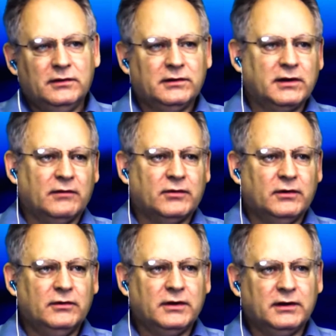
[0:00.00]
to
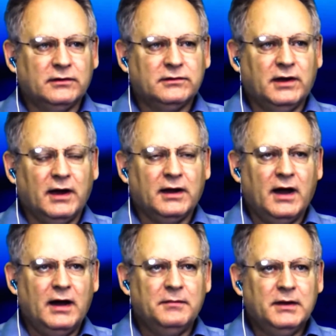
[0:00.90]

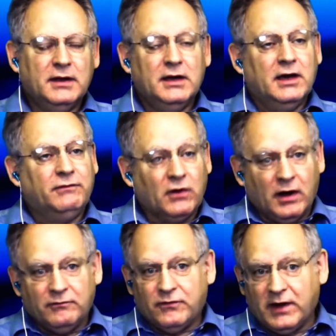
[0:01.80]
discoveroakhills.com. If you're
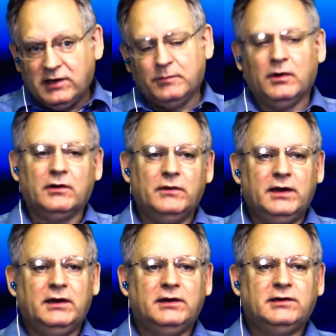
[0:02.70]
on Facebook, we
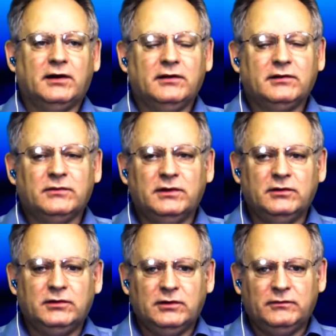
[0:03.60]
need to share this with
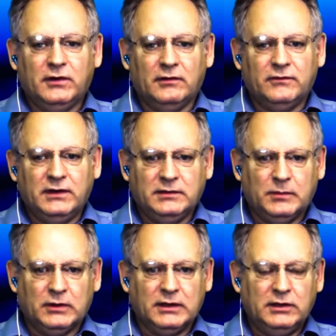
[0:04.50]
you too. If you're on
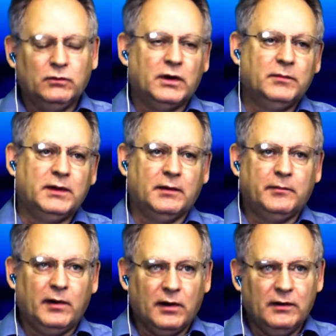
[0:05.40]
Facebook and you want to be a
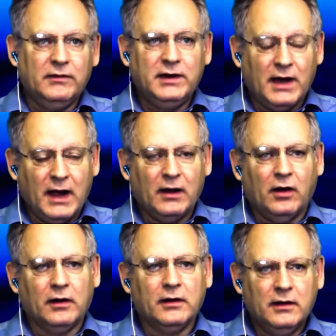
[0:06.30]
part of the
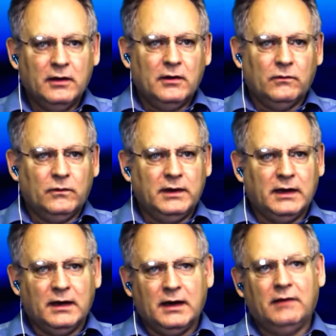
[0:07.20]
dialogue,
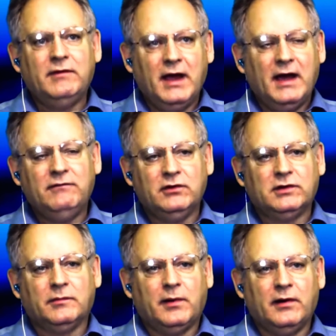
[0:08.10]
we'd love to have you
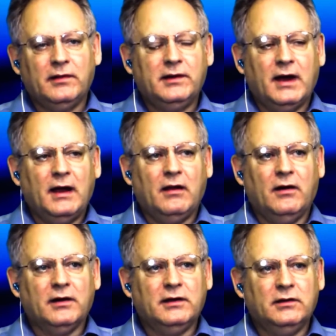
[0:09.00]
as a part of the
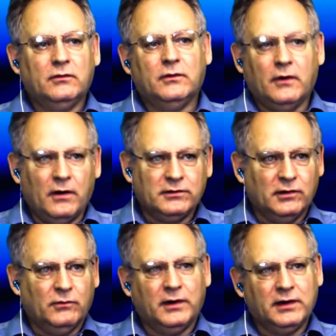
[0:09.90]
dialogue. You will also
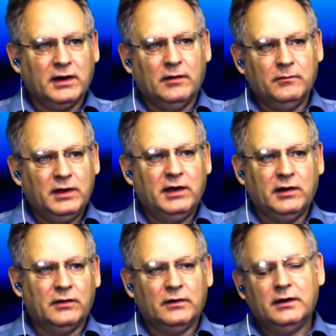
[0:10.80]
want to come
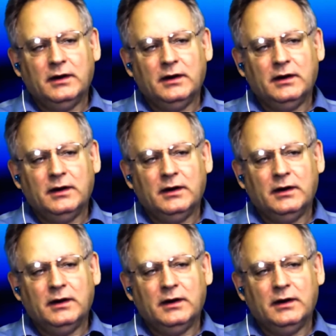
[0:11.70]
here.